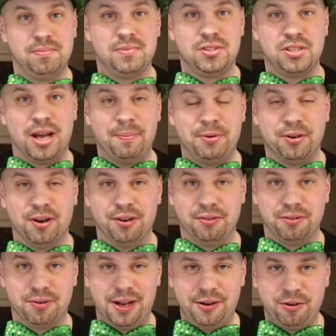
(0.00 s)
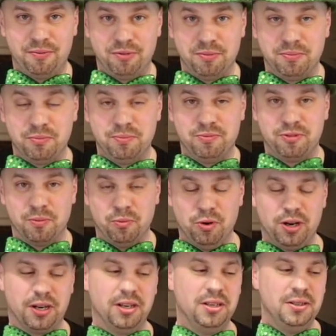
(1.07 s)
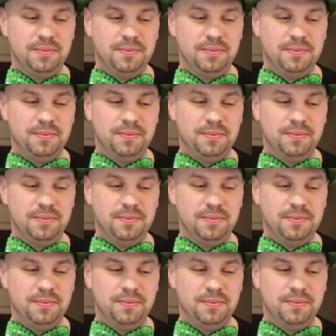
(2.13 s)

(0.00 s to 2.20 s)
stopped her on her ride home from work.